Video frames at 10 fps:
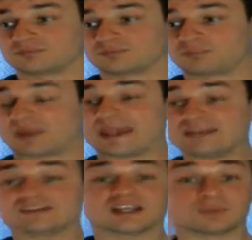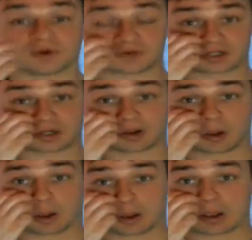paint emotion,
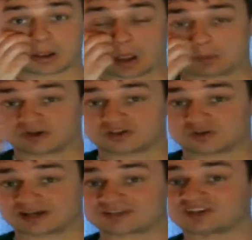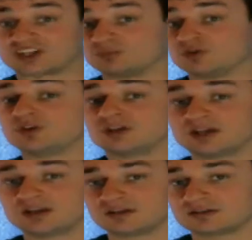but to actually communicate it,